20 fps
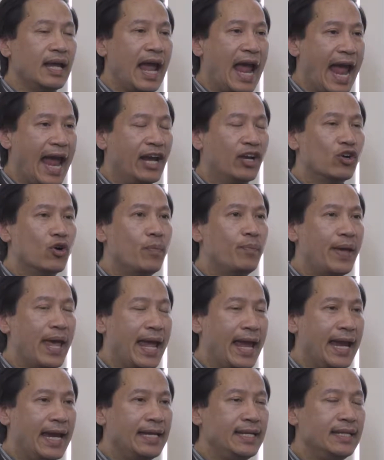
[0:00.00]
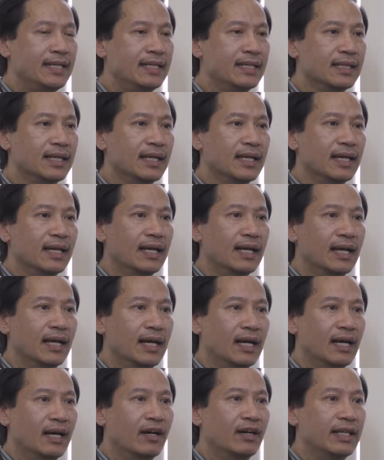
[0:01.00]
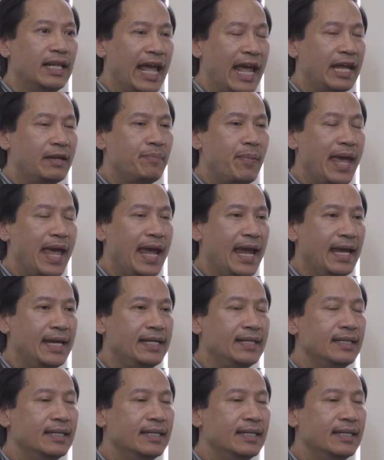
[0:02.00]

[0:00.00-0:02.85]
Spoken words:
ankle pain, leg pain,